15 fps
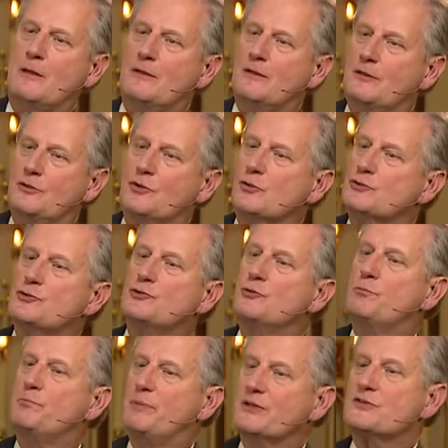you don't do
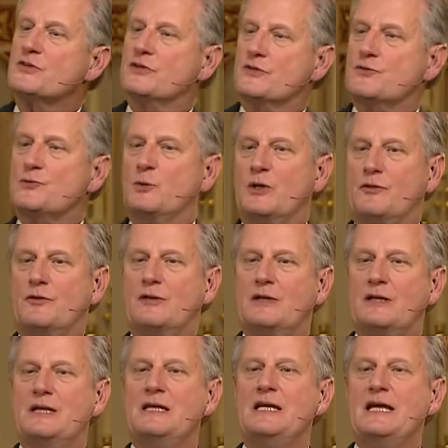business with.
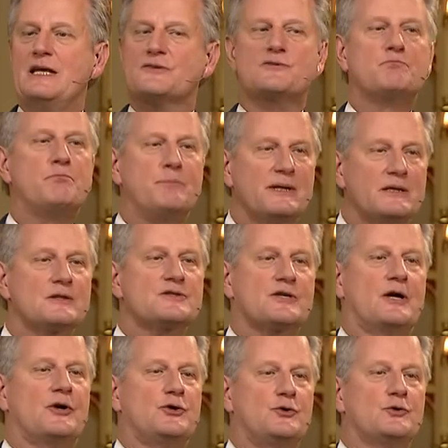He has built
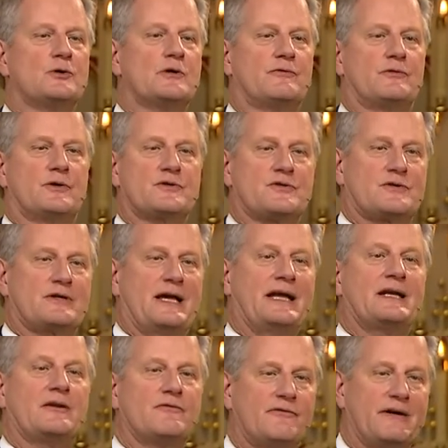a universe and
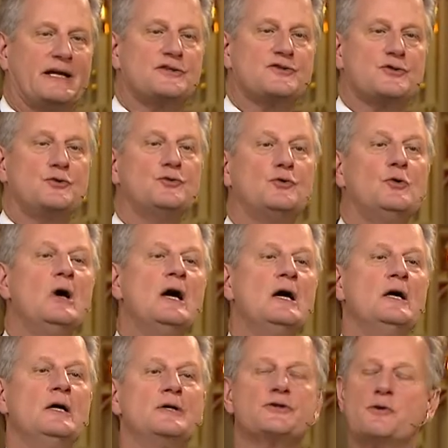invites you
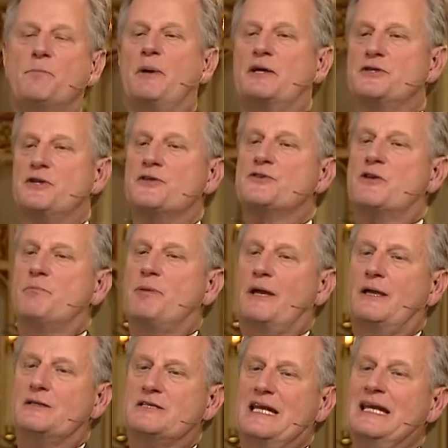to
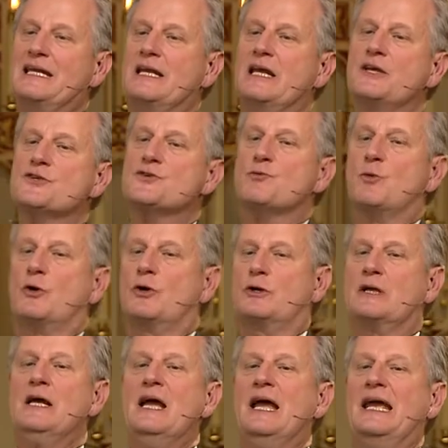participate in his world.
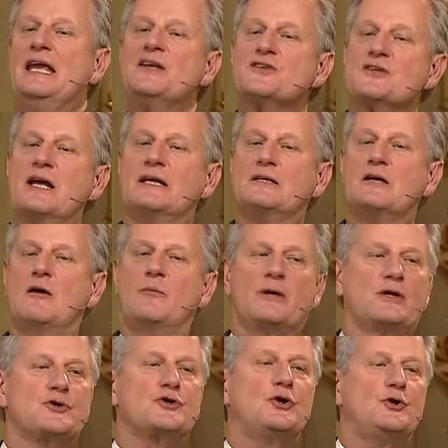He's not
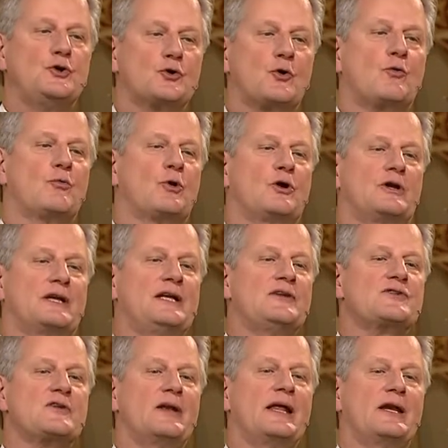coming to your world.
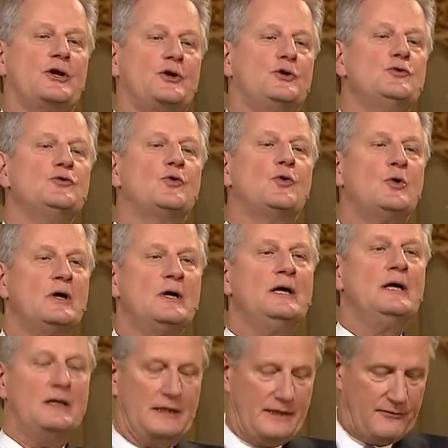He's let you
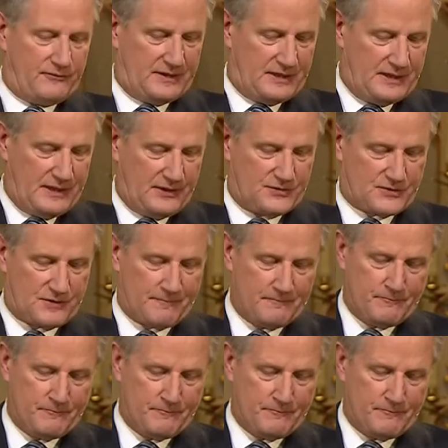live in his.